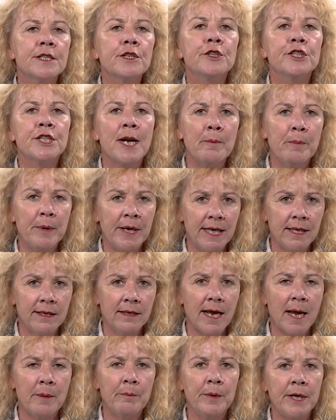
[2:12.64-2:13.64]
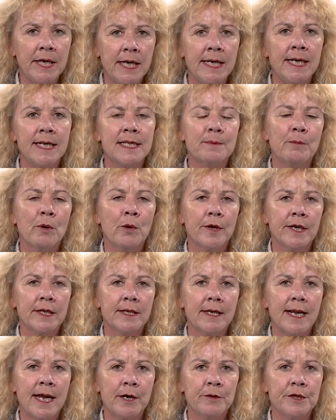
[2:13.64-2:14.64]
So jump in and begin exploring
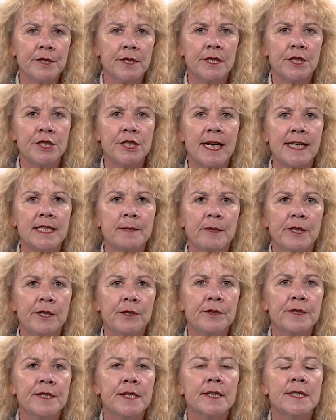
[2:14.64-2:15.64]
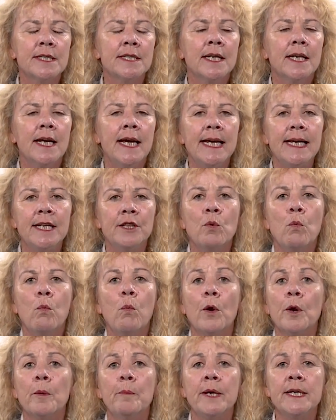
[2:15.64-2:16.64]
the language that Shakespeare uses in the
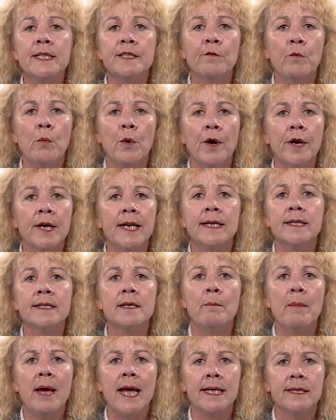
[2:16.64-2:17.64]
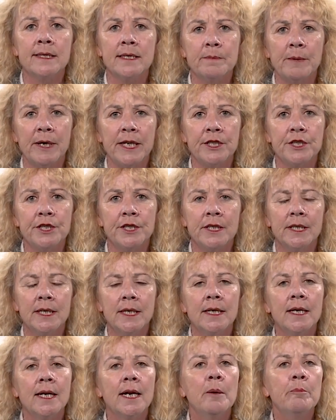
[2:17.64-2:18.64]
What a Piece of Work is a Man speech,
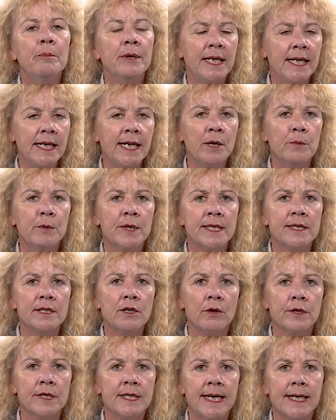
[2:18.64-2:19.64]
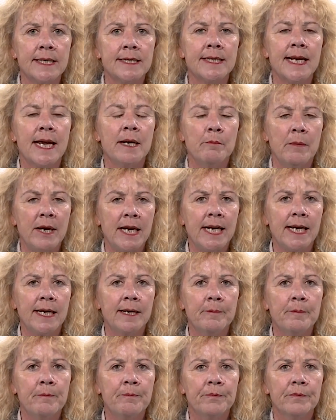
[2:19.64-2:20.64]
beginning with its context and meaning.